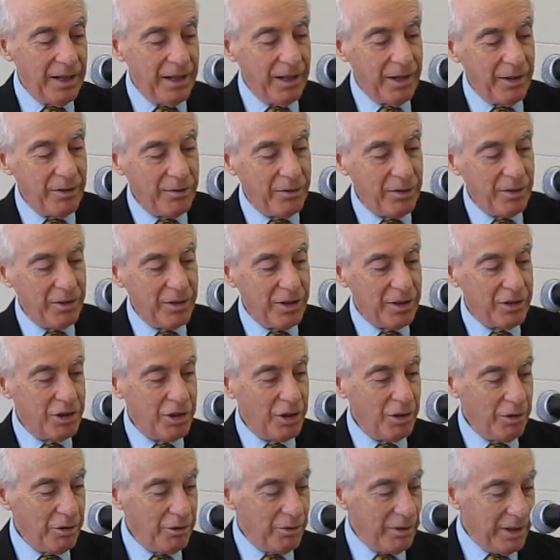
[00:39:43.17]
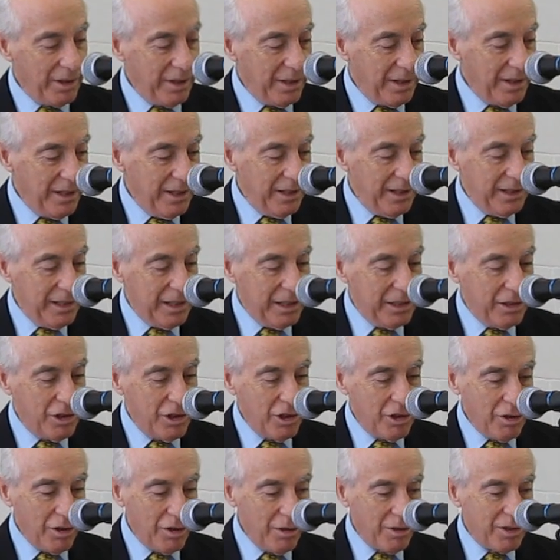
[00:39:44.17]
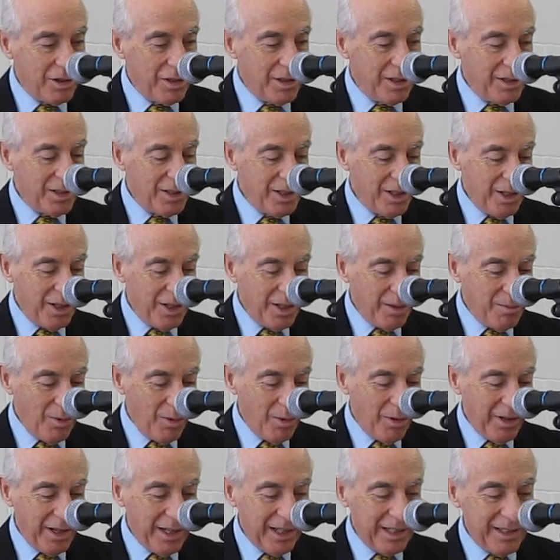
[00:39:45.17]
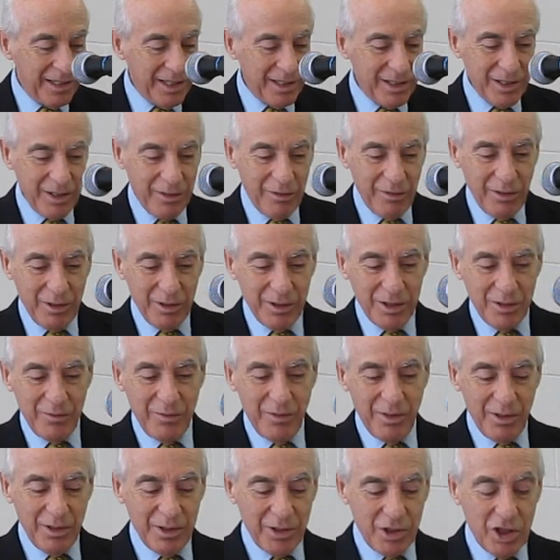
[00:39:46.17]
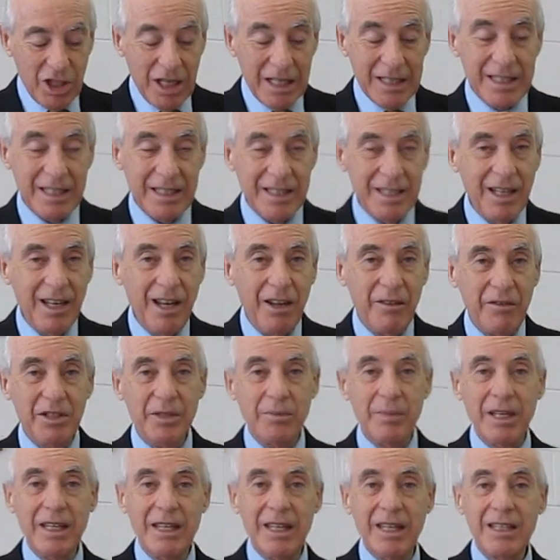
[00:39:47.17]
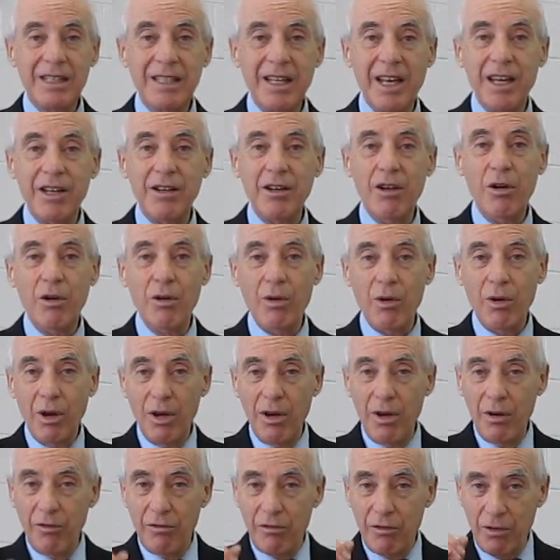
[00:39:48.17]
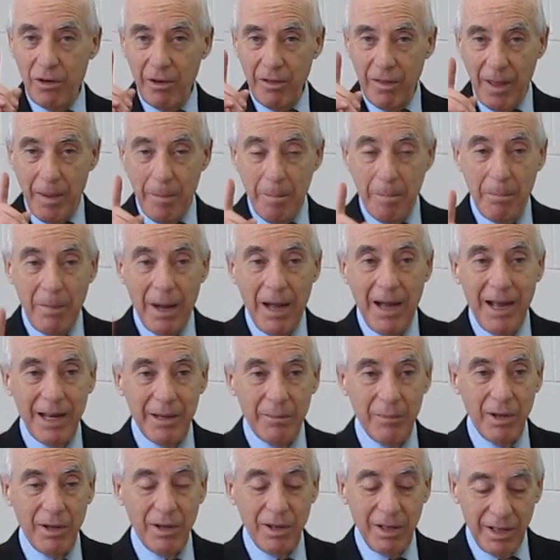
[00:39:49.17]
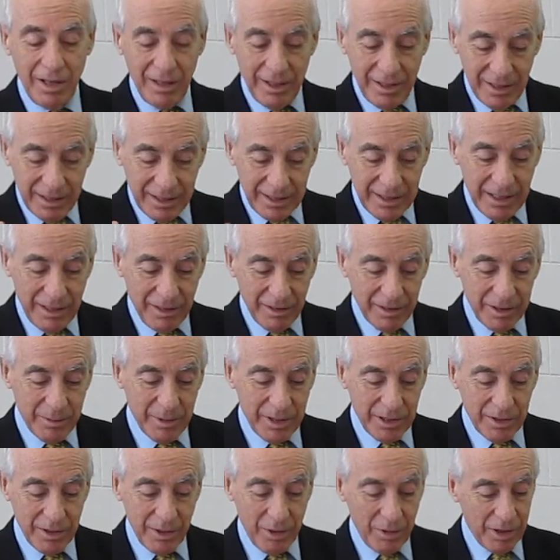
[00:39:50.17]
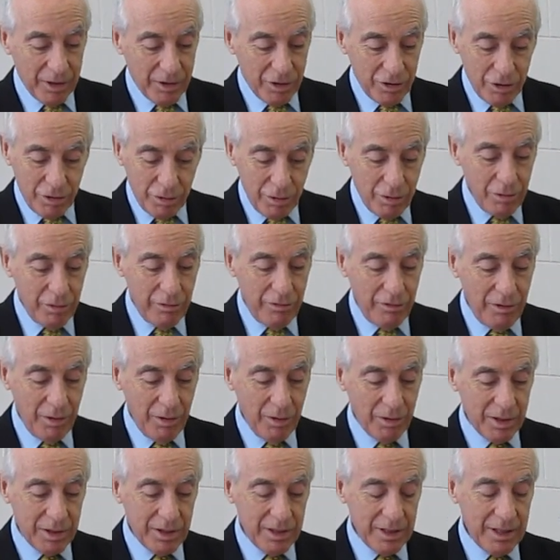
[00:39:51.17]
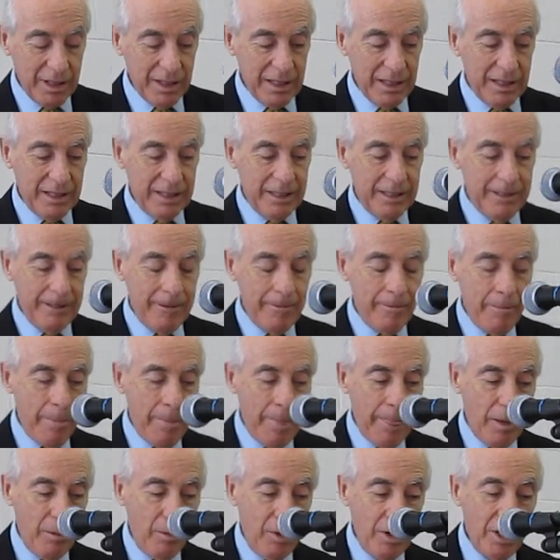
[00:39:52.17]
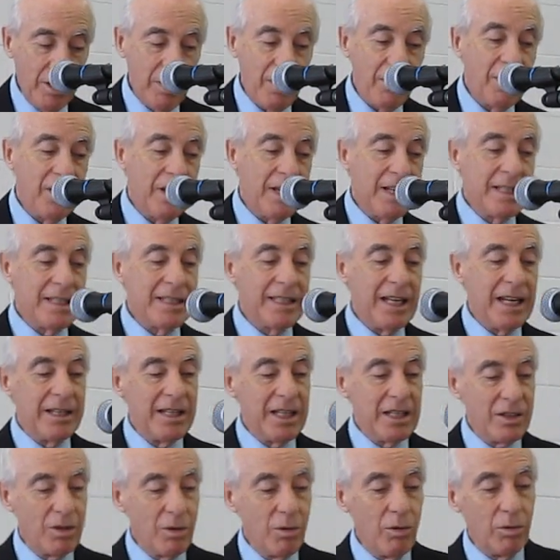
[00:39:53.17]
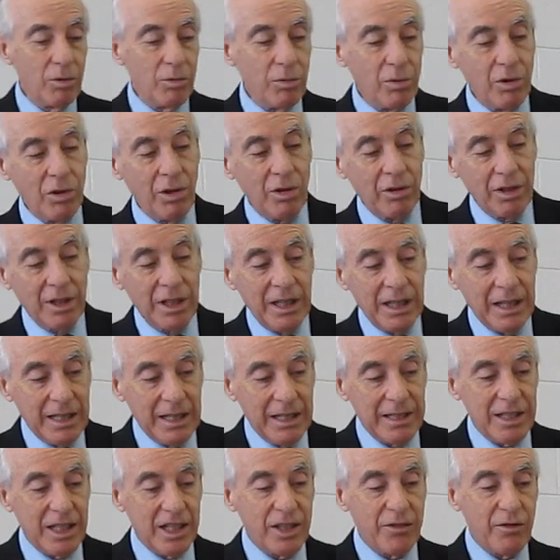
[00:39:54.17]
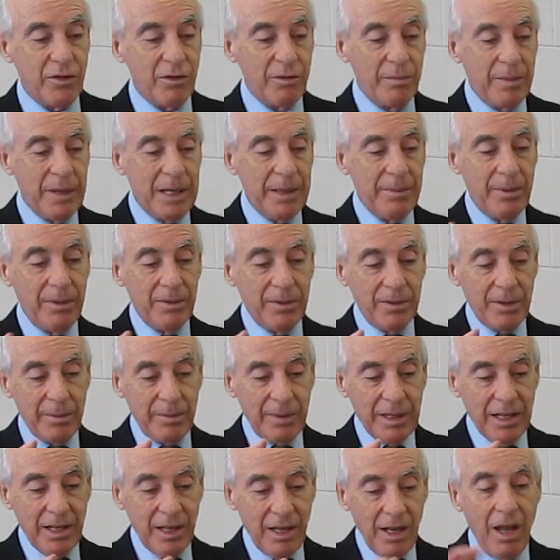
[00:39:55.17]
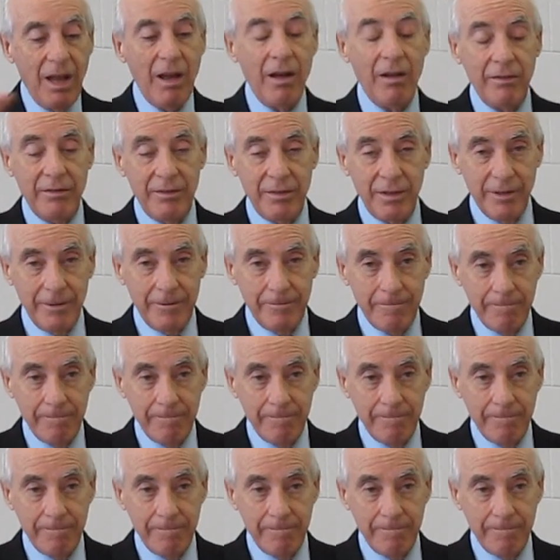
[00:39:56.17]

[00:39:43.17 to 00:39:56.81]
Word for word: uh, for the children in church Sunday morning is the first verse. Jesus loves me, this I know, for the Bible tells me so. It's true, folks. One of the things that this old world needs is for people to be loved.